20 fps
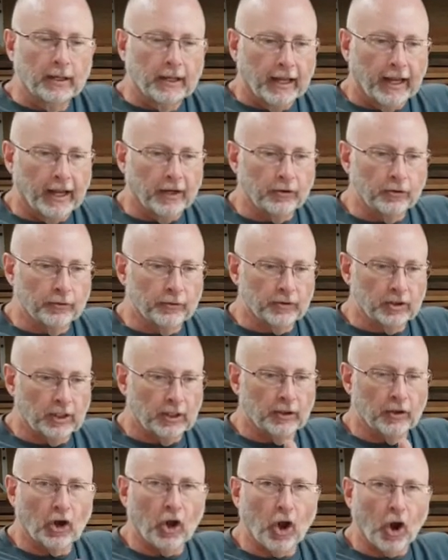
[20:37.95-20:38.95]
and you've seen
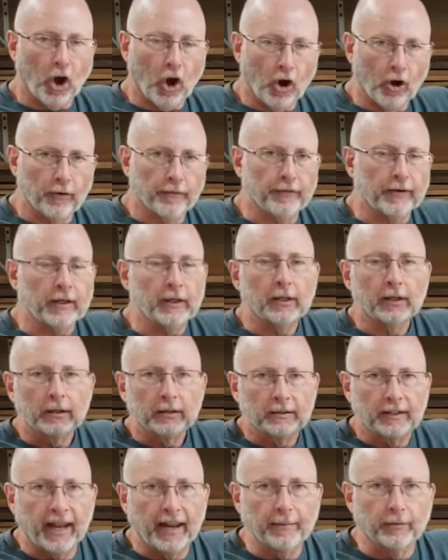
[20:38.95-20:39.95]
the Harvey
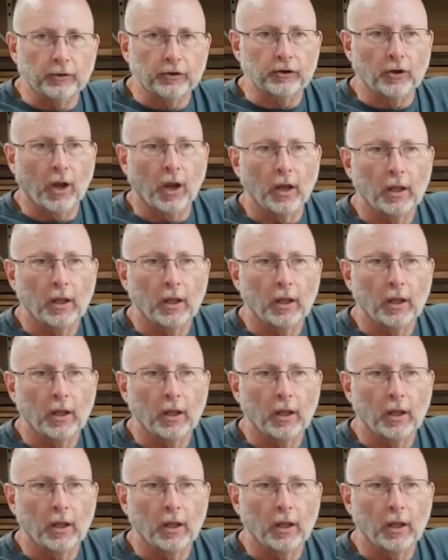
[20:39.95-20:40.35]
table saw.